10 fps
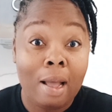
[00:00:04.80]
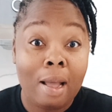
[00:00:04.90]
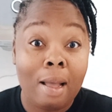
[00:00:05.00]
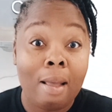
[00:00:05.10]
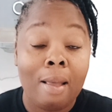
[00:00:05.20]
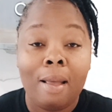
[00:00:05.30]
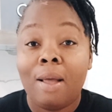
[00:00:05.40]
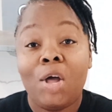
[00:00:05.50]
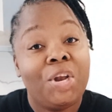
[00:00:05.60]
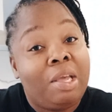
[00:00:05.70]
are
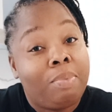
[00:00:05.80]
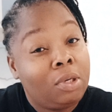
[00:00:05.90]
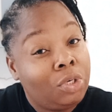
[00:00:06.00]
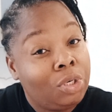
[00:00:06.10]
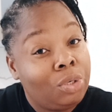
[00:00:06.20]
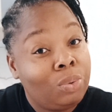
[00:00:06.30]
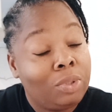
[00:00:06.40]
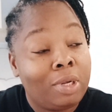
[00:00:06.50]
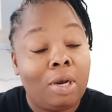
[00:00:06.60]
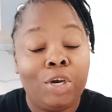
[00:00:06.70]
unable to
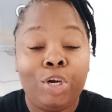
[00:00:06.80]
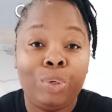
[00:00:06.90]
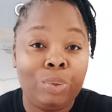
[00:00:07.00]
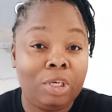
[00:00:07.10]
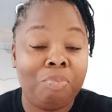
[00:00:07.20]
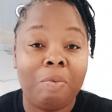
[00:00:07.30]
use a lot of gluten.